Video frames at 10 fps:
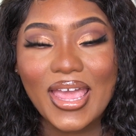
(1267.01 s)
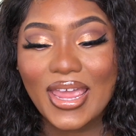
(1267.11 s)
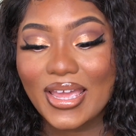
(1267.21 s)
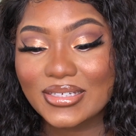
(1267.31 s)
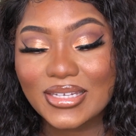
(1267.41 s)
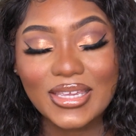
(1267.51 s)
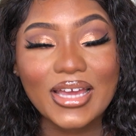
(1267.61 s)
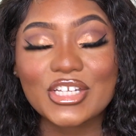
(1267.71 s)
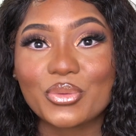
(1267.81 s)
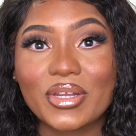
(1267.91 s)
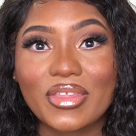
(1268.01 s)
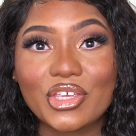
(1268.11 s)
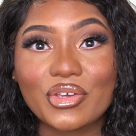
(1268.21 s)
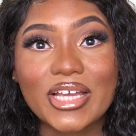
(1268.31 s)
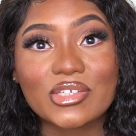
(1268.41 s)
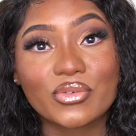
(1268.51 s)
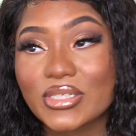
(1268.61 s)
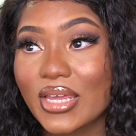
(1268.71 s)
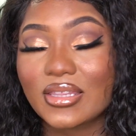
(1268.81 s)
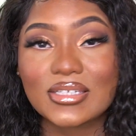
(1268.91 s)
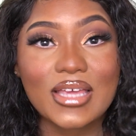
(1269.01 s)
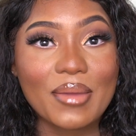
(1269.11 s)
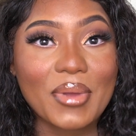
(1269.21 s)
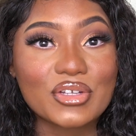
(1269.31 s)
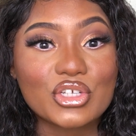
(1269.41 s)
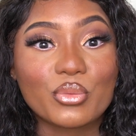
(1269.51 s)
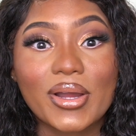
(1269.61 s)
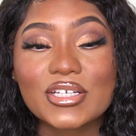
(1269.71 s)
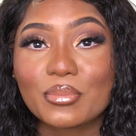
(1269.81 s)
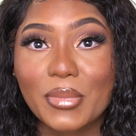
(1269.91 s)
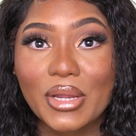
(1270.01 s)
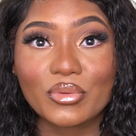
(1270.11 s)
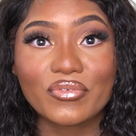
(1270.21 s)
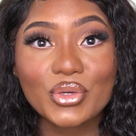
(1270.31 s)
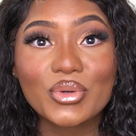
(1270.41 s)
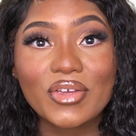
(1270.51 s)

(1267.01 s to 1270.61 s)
And yeah, I just want to thank you guys for taking the time out to watch my review.